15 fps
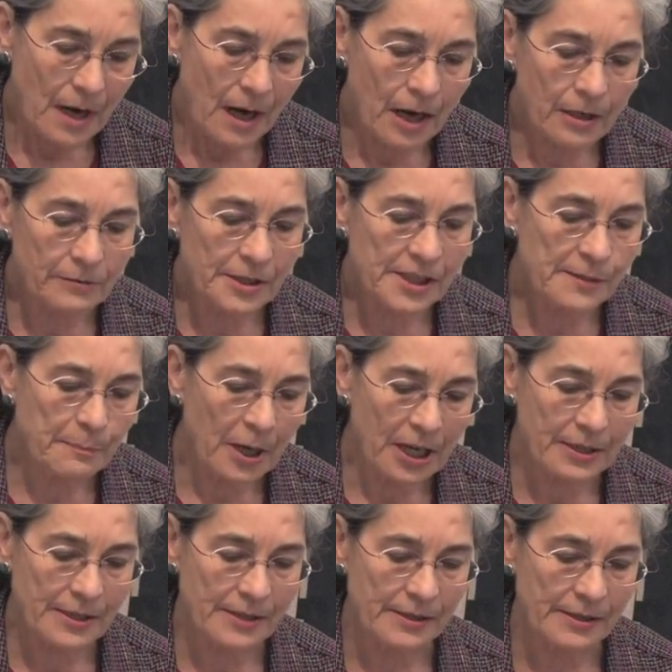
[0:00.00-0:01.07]
Our
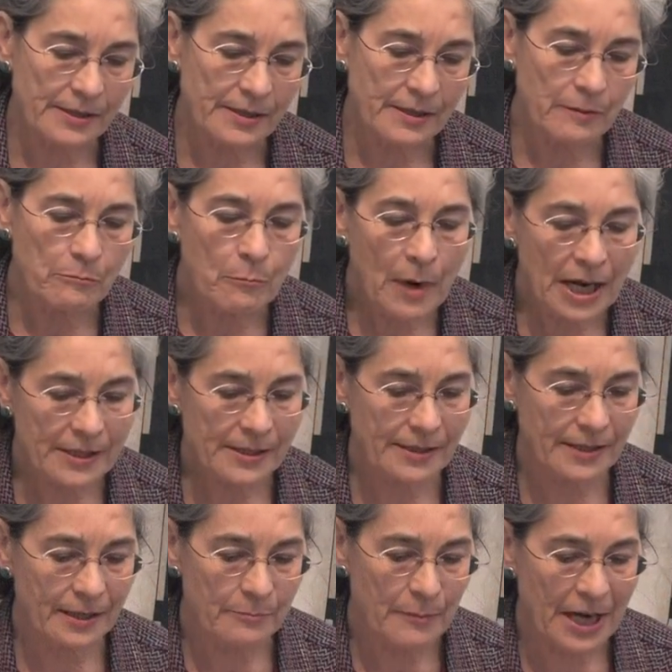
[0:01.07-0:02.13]
responses
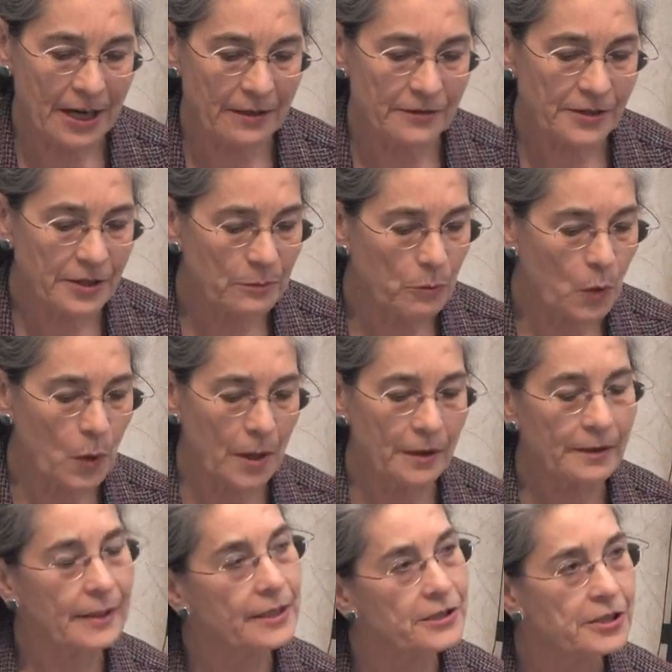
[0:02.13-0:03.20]
must amount to more
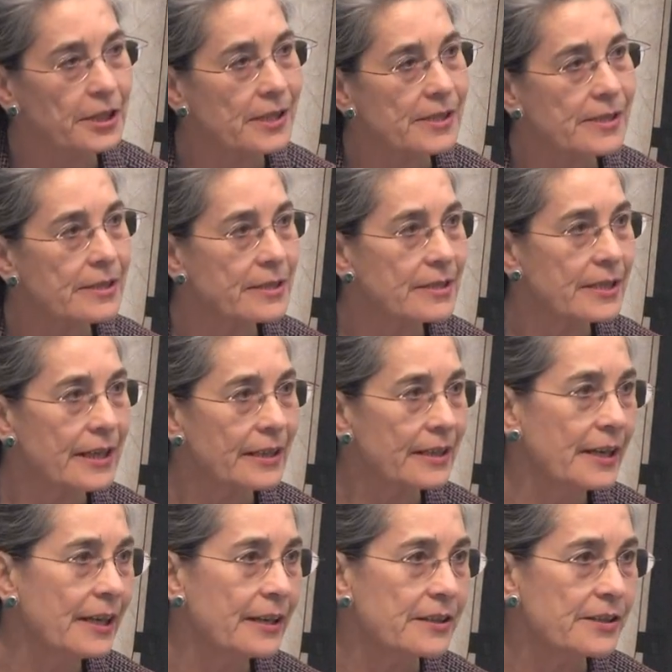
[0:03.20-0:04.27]
than just
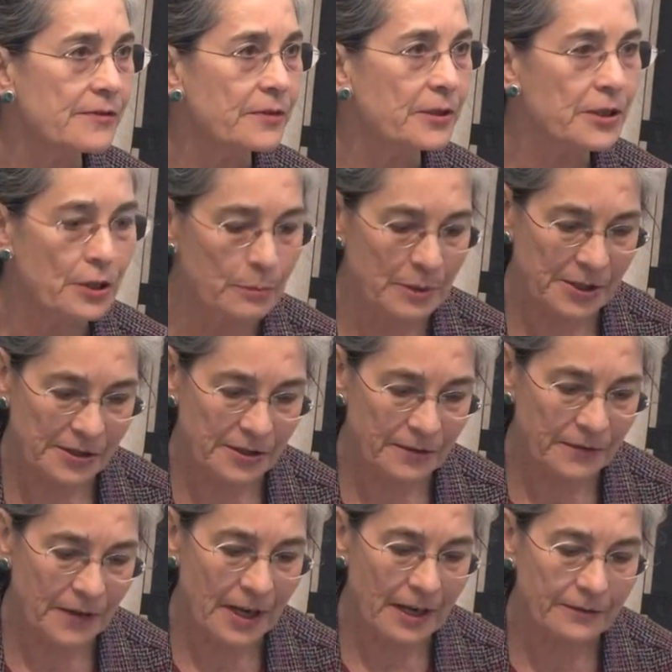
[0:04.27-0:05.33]
techniques for human
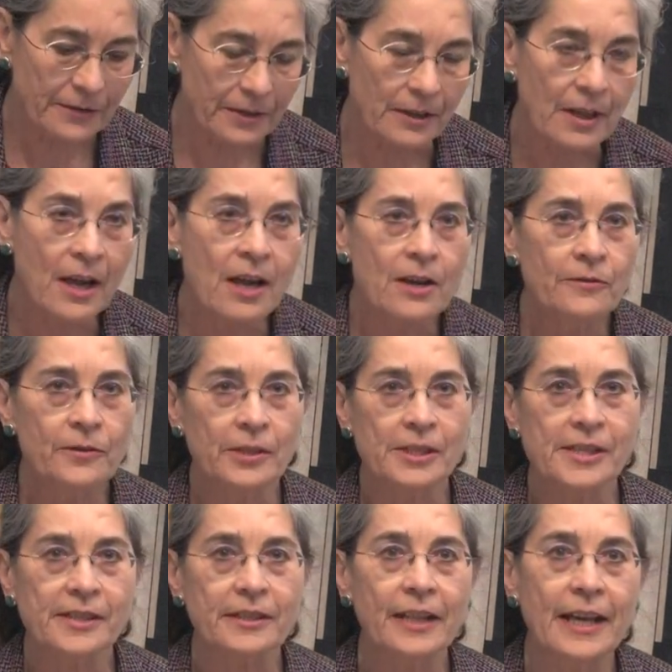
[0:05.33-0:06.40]
survival. For
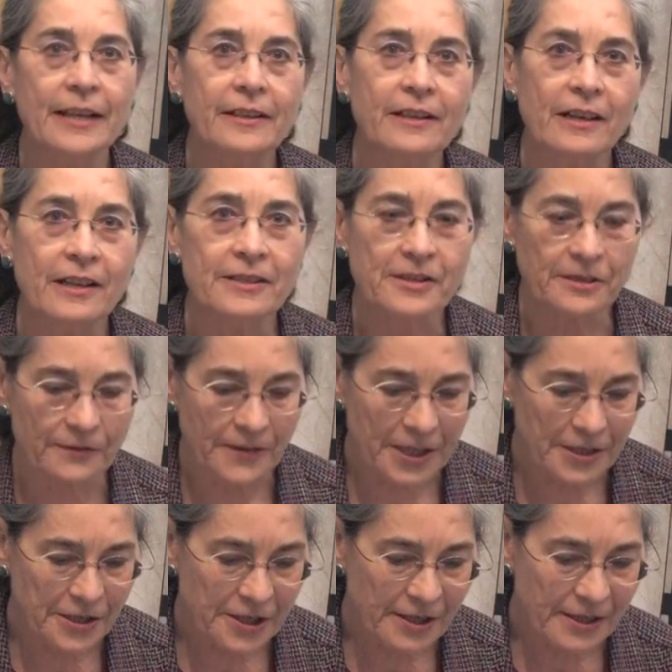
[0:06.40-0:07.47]
as the late
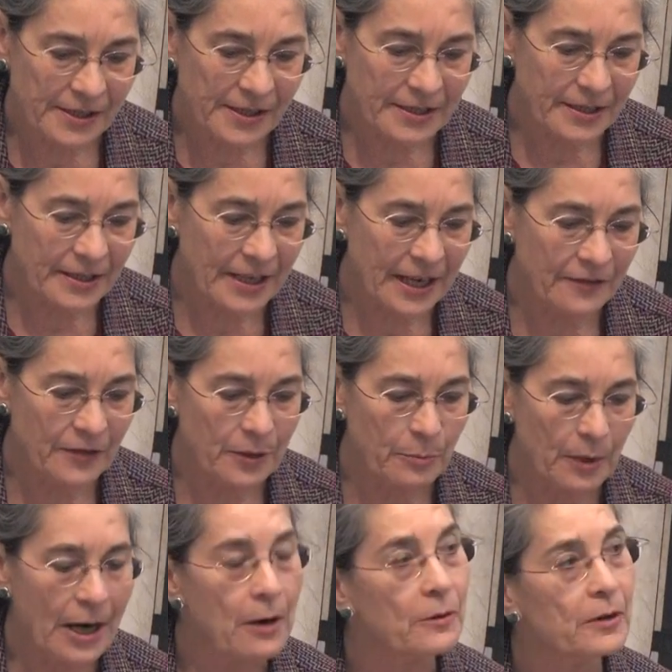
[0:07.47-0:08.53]
conservationist David
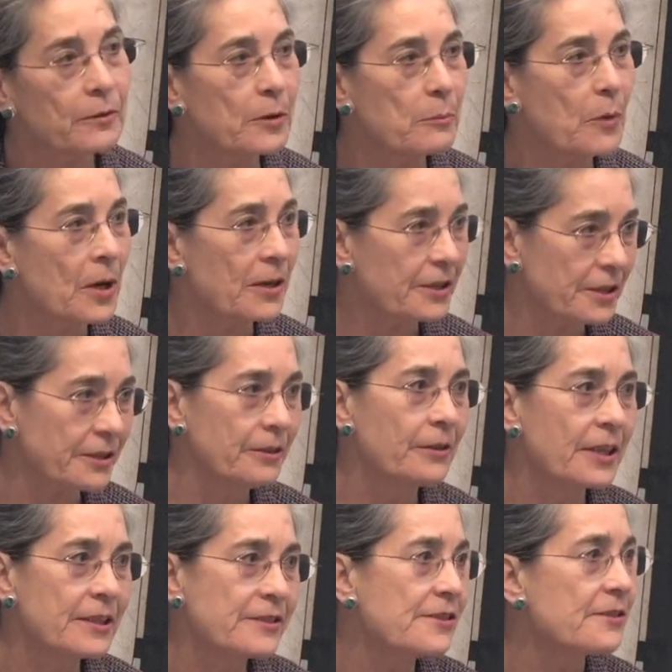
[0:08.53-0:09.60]
Brower remarked, you
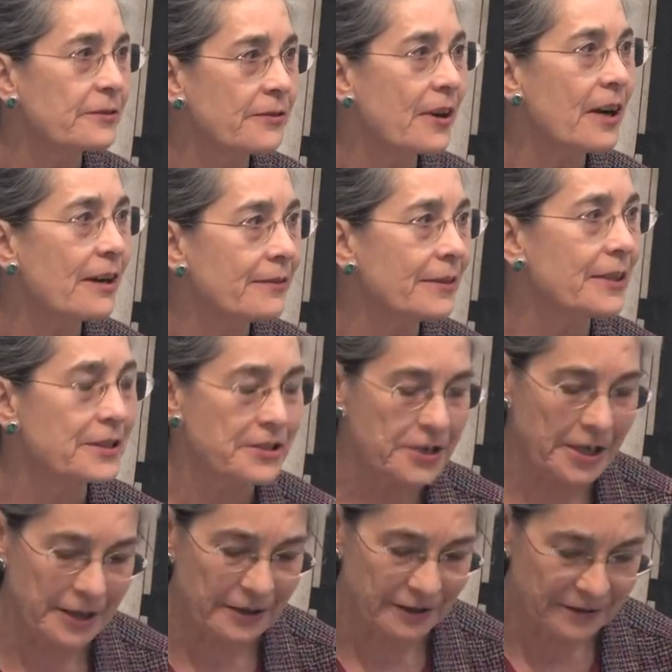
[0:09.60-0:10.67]
can survive in
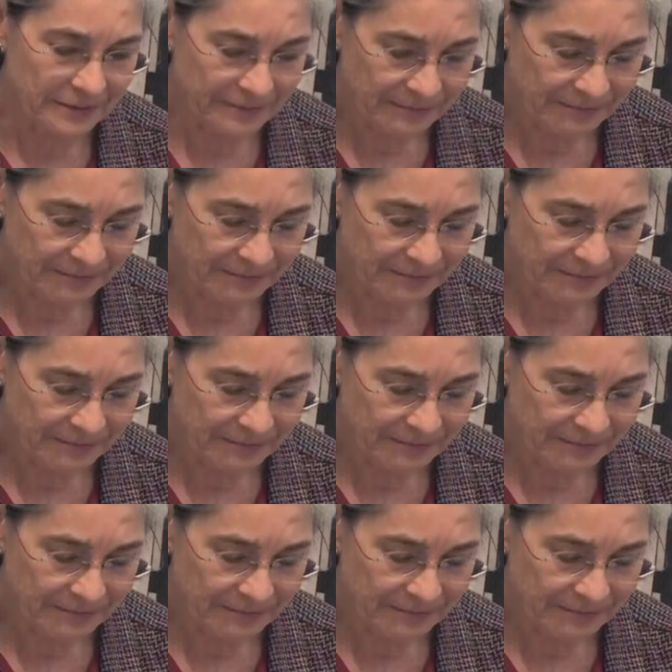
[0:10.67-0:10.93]
jail.